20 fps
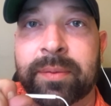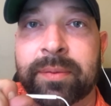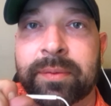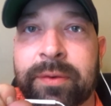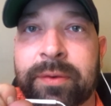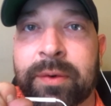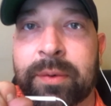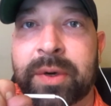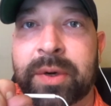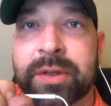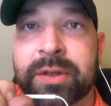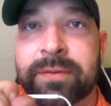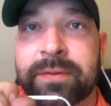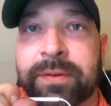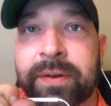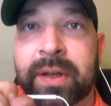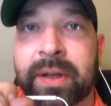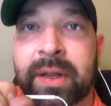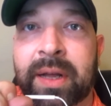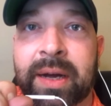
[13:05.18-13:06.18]
what you
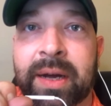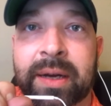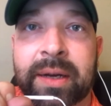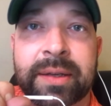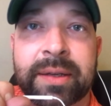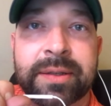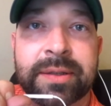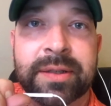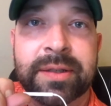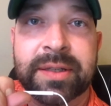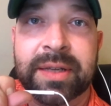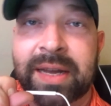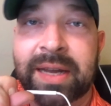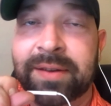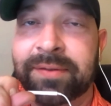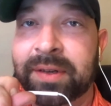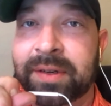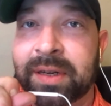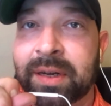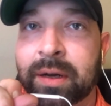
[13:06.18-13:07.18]
feel like is
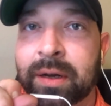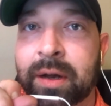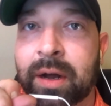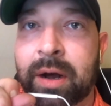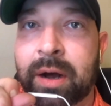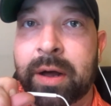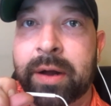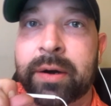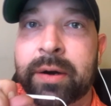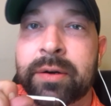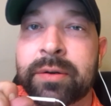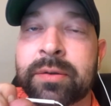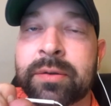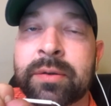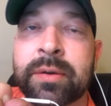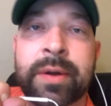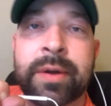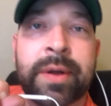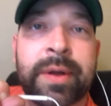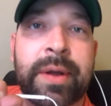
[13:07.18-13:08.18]
safety in Connors,
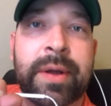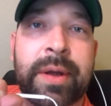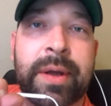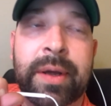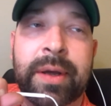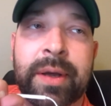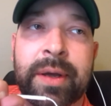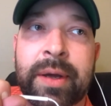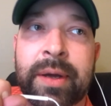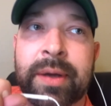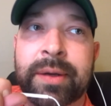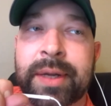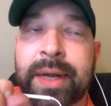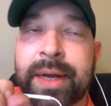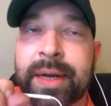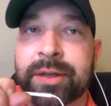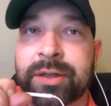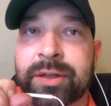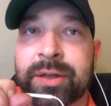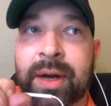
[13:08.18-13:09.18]

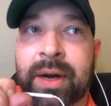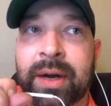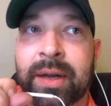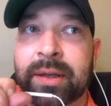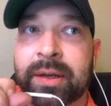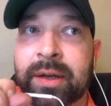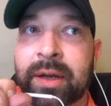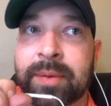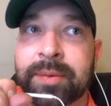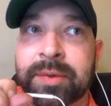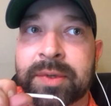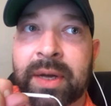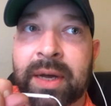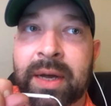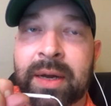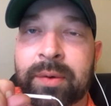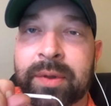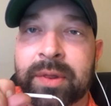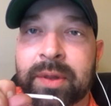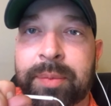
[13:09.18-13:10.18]
take a shot at the
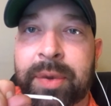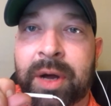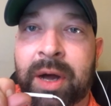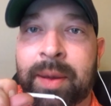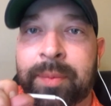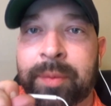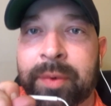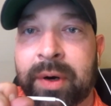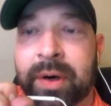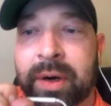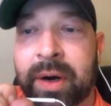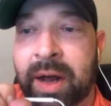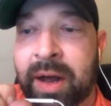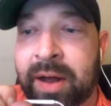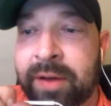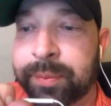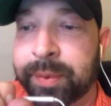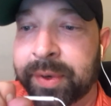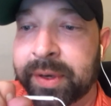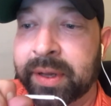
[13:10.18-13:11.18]
upside with the Palmer or
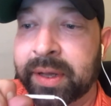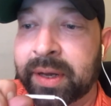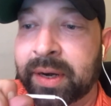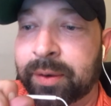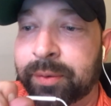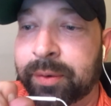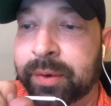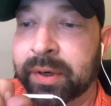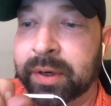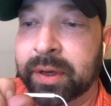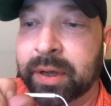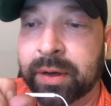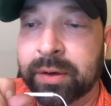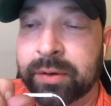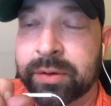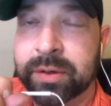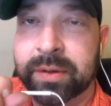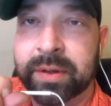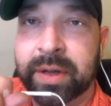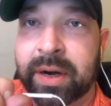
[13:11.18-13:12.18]
Hoffman than I would
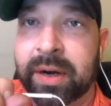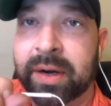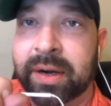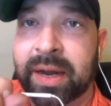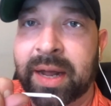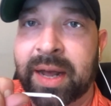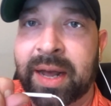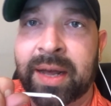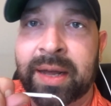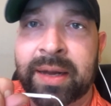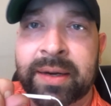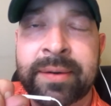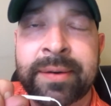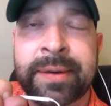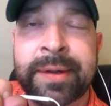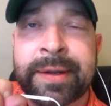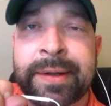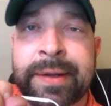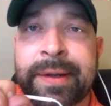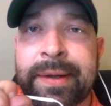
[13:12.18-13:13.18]
Kuchar there at 9.
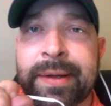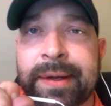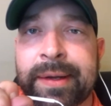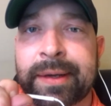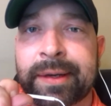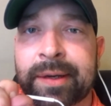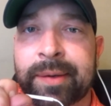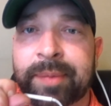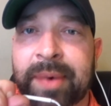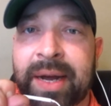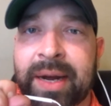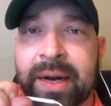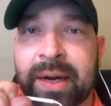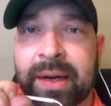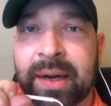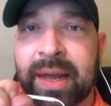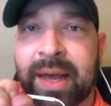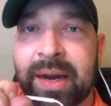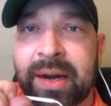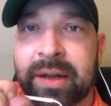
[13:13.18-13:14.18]
I
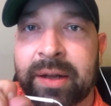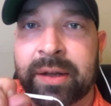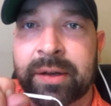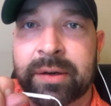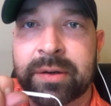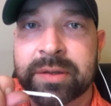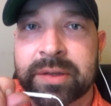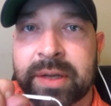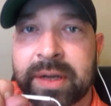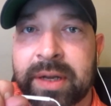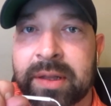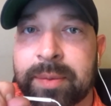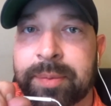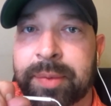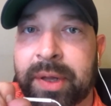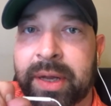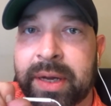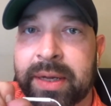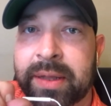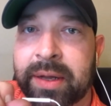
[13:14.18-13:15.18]
can kind of understand the
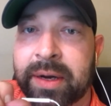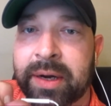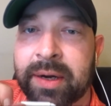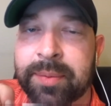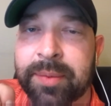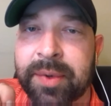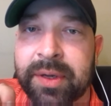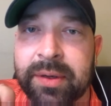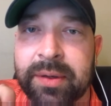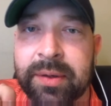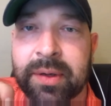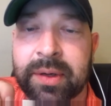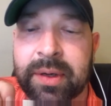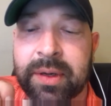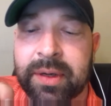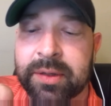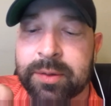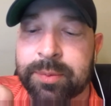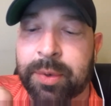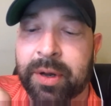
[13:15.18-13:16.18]
play there, but
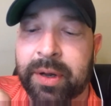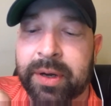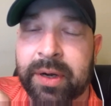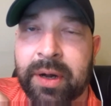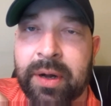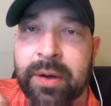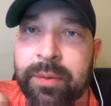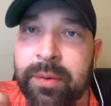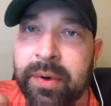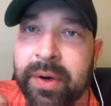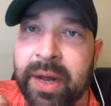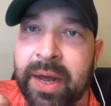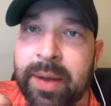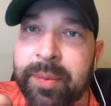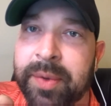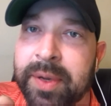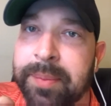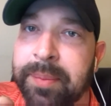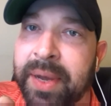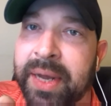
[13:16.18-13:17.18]
it's probably not one I'll
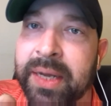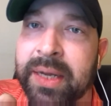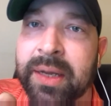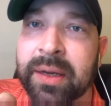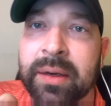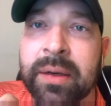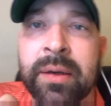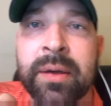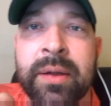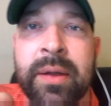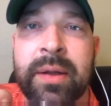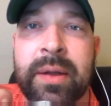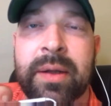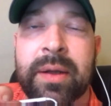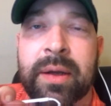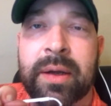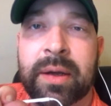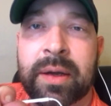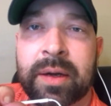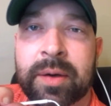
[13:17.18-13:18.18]
be making
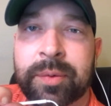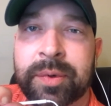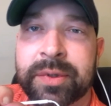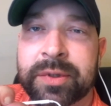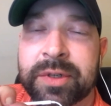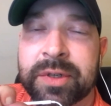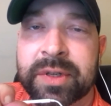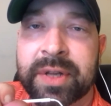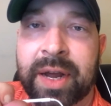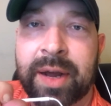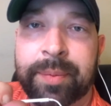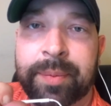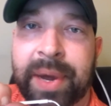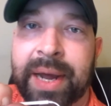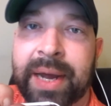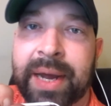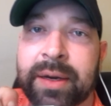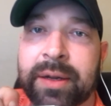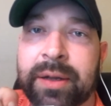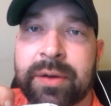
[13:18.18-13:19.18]
with just how
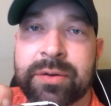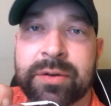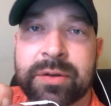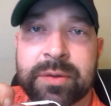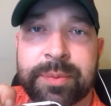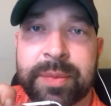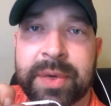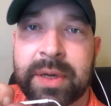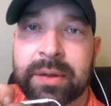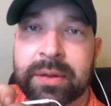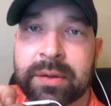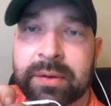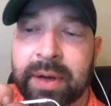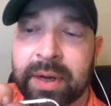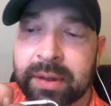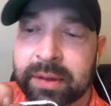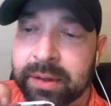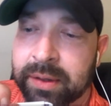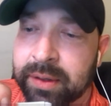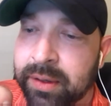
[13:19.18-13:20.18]
bad Kuchar's been
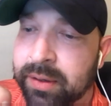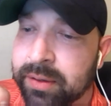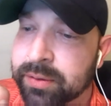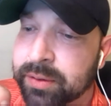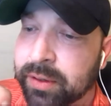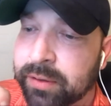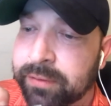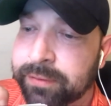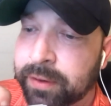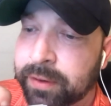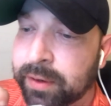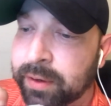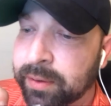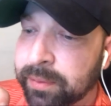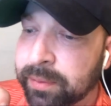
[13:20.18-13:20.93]
throughout the year so far.